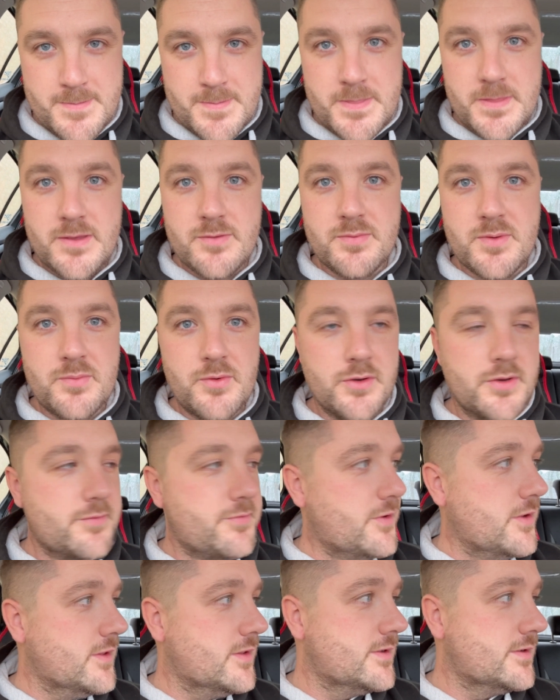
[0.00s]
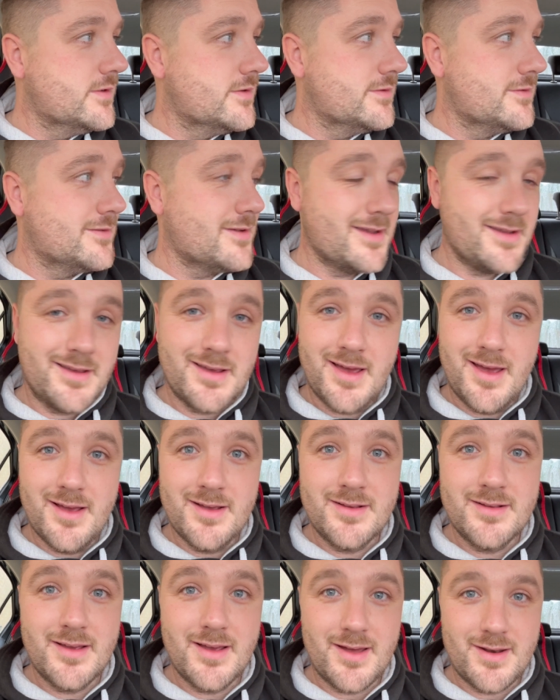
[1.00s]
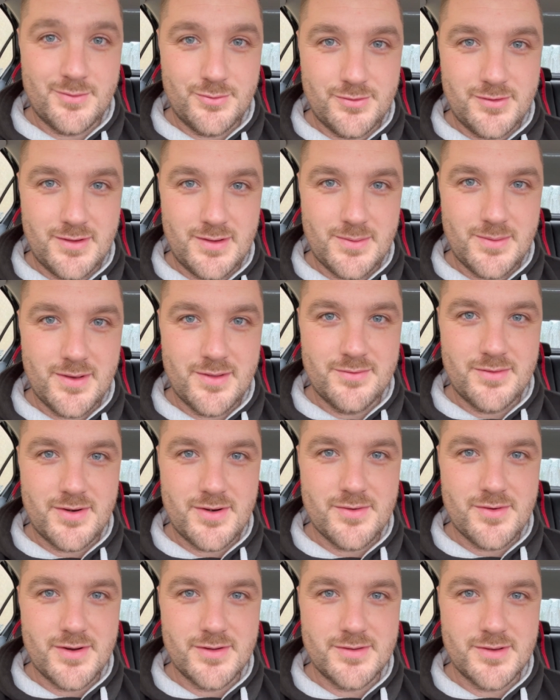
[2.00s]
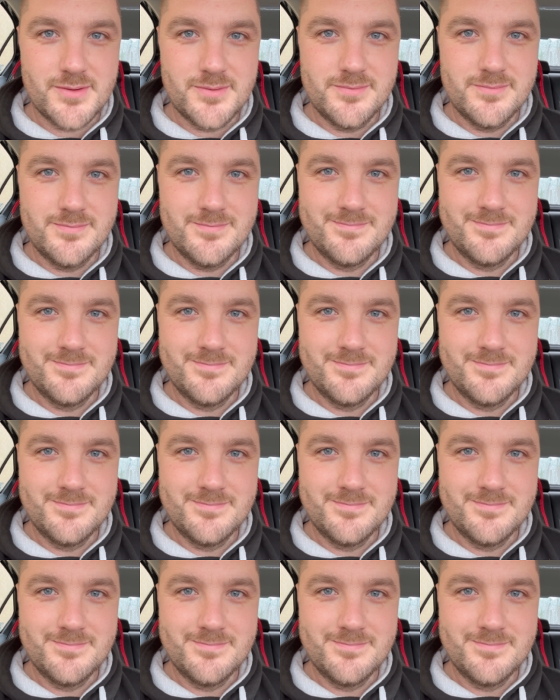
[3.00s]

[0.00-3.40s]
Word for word: You've been wonderful Take care, and I will see you again very, very soon.